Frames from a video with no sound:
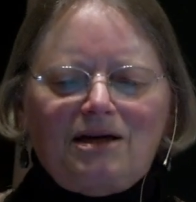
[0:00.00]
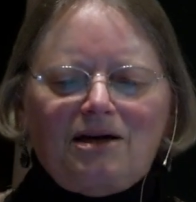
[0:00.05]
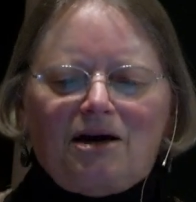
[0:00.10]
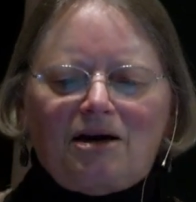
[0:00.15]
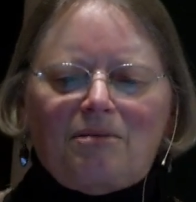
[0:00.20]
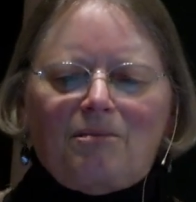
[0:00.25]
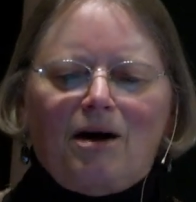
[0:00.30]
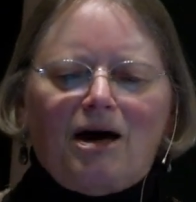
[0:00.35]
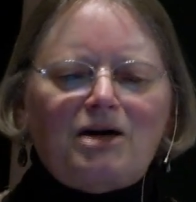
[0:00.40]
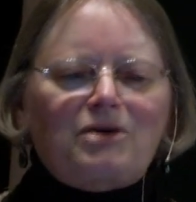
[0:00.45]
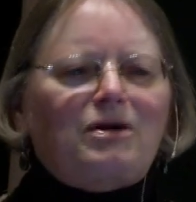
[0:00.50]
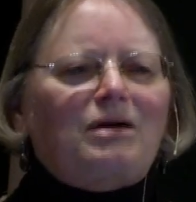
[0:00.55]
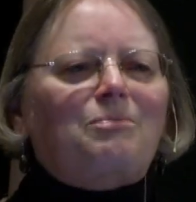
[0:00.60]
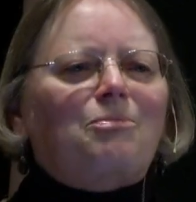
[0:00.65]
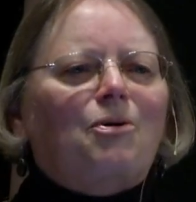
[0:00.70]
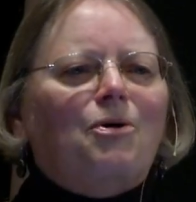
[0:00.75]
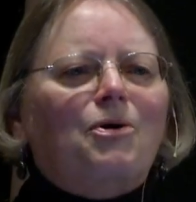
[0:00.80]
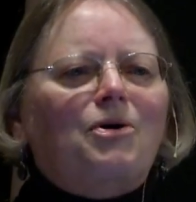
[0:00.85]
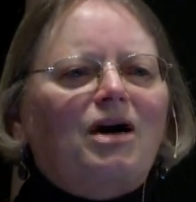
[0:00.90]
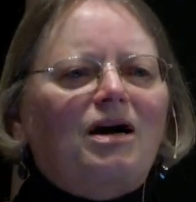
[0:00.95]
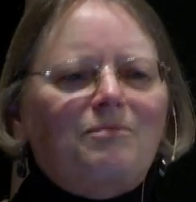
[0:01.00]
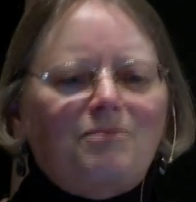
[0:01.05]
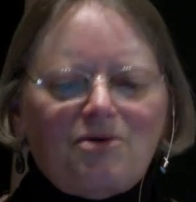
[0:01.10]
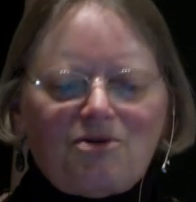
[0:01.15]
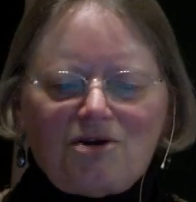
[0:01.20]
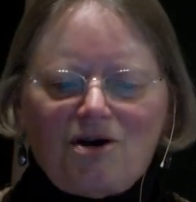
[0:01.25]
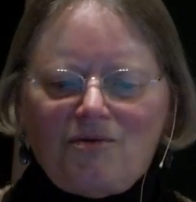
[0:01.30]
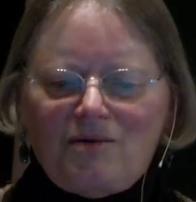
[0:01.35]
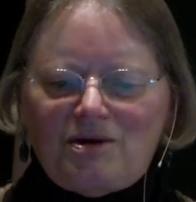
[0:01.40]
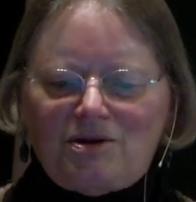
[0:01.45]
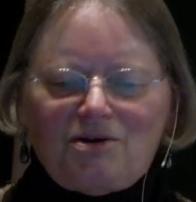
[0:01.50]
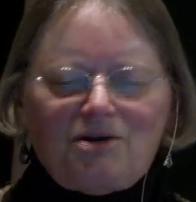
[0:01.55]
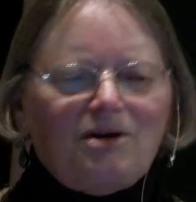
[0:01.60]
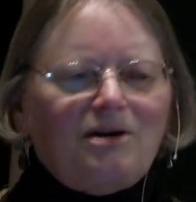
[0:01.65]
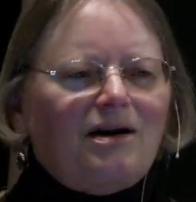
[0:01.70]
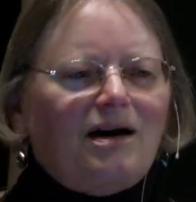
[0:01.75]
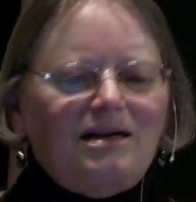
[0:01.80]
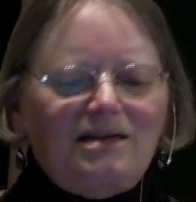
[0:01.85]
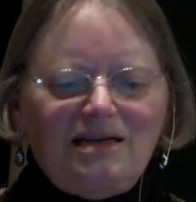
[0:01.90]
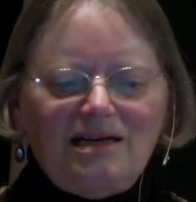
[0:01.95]
on a monitoring program is always a good
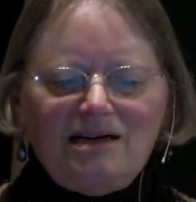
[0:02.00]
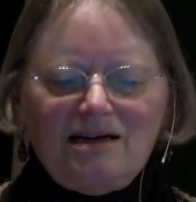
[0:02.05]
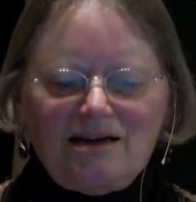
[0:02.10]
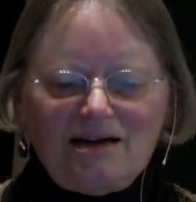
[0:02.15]
idea,